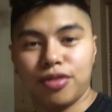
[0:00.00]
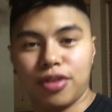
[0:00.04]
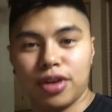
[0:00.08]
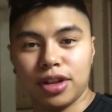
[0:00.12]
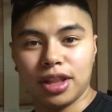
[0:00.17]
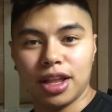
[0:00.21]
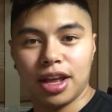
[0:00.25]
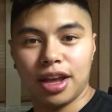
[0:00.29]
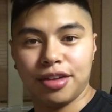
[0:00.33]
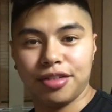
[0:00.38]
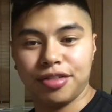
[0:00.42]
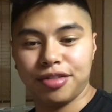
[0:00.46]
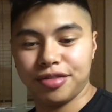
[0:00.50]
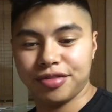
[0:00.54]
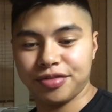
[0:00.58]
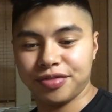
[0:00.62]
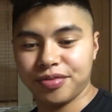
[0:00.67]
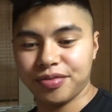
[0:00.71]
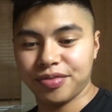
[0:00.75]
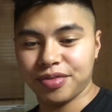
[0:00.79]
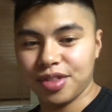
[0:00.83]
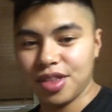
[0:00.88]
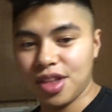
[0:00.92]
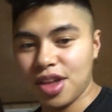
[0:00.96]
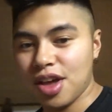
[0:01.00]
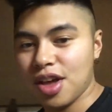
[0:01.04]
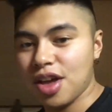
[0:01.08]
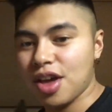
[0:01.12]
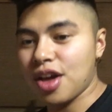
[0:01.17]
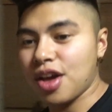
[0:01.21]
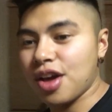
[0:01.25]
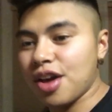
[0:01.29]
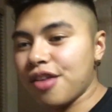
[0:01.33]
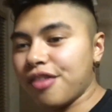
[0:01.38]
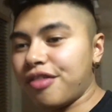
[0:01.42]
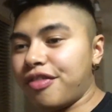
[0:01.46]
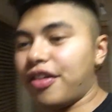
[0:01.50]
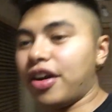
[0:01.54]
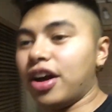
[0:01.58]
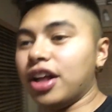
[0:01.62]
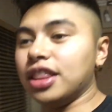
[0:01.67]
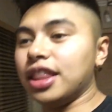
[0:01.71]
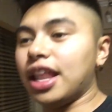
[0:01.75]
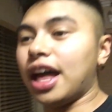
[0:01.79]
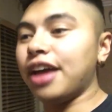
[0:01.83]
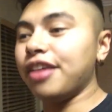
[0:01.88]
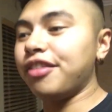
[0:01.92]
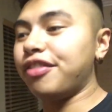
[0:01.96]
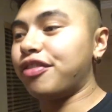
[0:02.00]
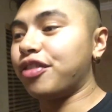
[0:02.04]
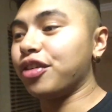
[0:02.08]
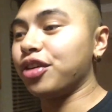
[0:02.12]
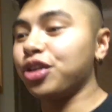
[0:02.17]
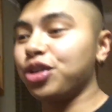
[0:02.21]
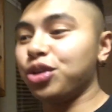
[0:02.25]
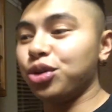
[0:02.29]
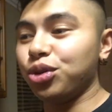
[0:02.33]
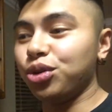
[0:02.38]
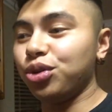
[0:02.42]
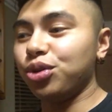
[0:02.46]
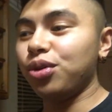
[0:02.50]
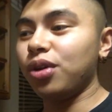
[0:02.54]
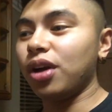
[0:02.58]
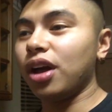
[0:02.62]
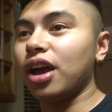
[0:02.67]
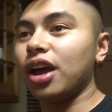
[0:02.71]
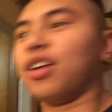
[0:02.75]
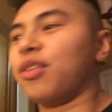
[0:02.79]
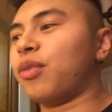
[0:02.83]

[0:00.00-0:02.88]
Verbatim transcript: For life. For life for you.